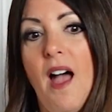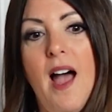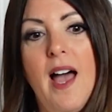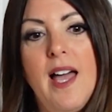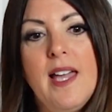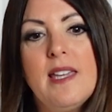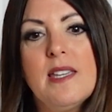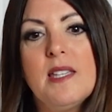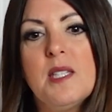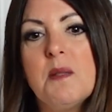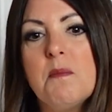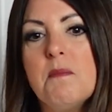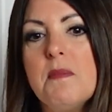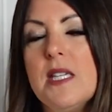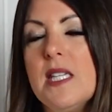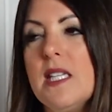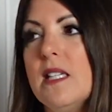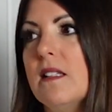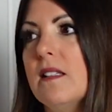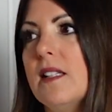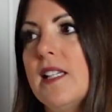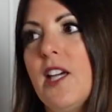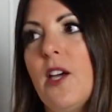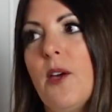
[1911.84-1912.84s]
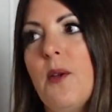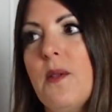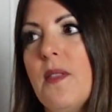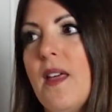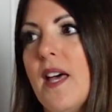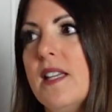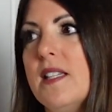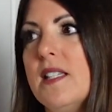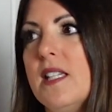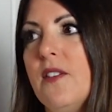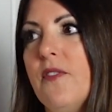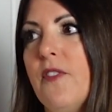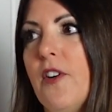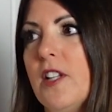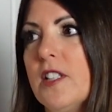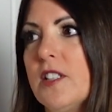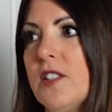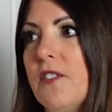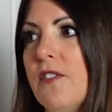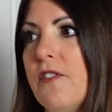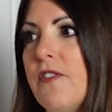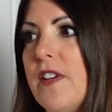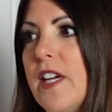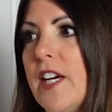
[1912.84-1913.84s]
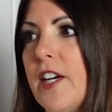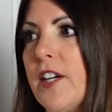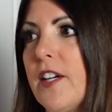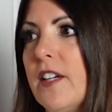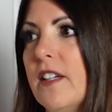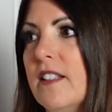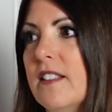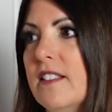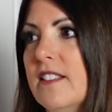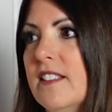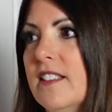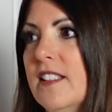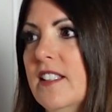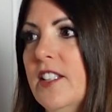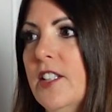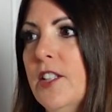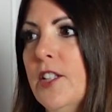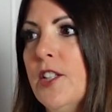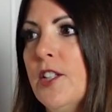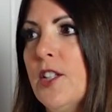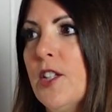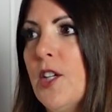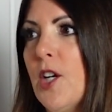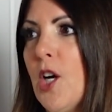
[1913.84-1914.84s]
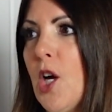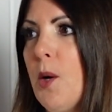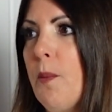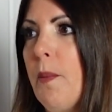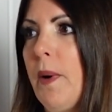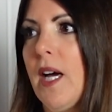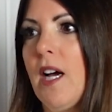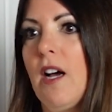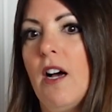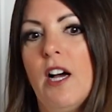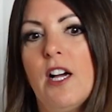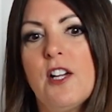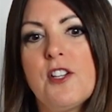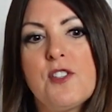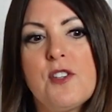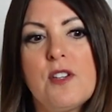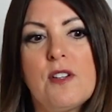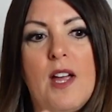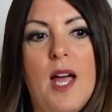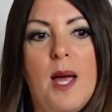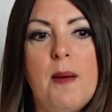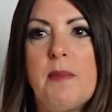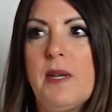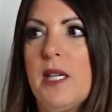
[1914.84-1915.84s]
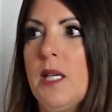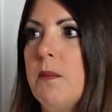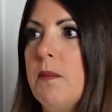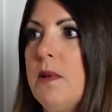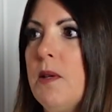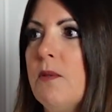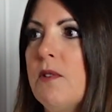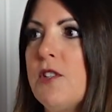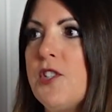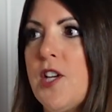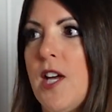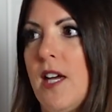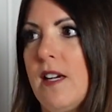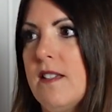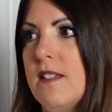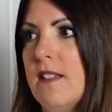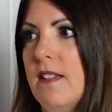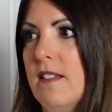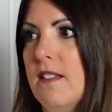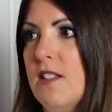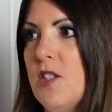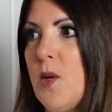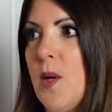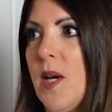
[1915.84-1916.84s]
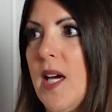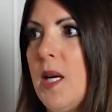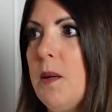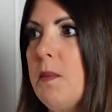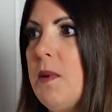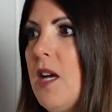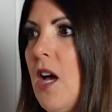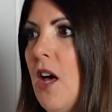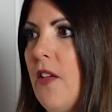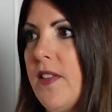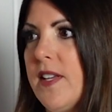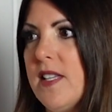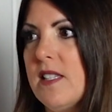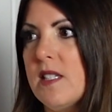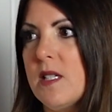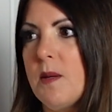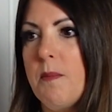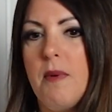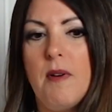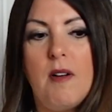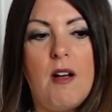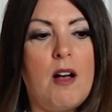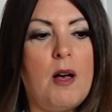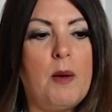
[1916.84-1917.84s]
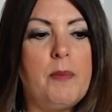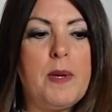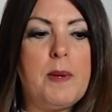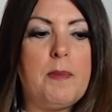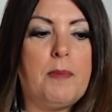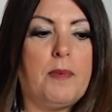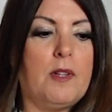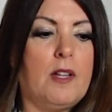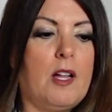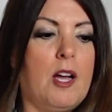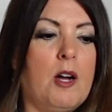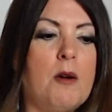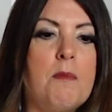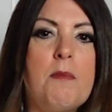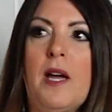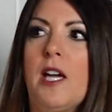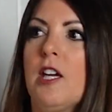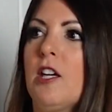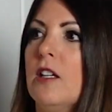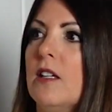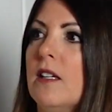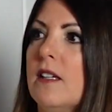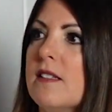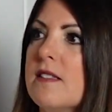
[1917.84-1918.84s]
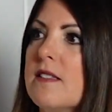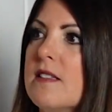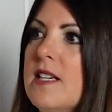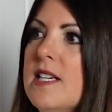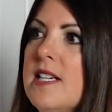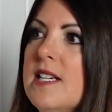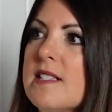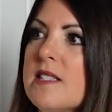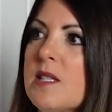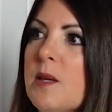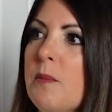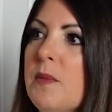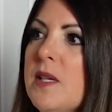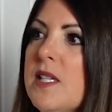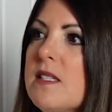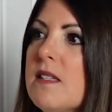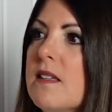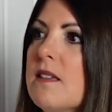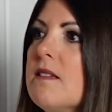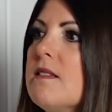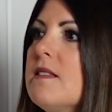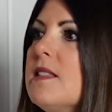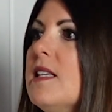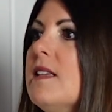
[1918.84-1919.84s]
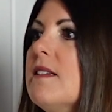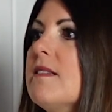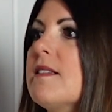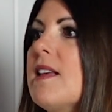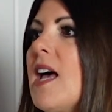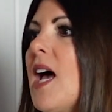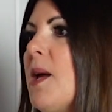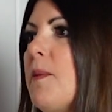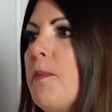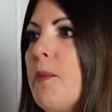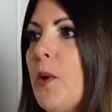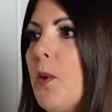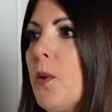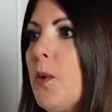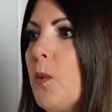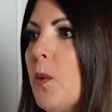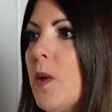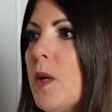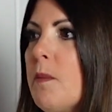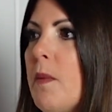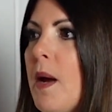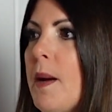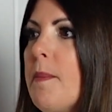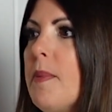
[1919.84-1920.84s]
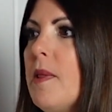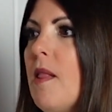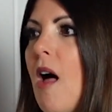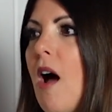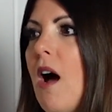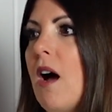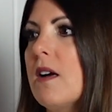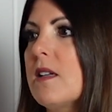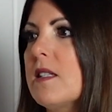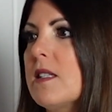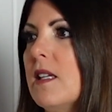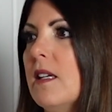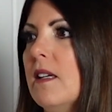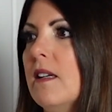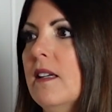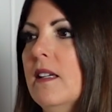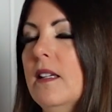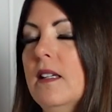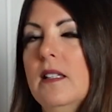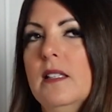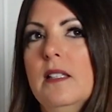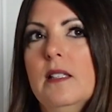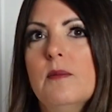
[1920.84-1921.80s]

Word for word: i can immediately go to that default of fear yeah oh my gosh i'm going to be rejected so i got to be all things to all people oh my goodness somebody's going to see a typo in one of my blogs and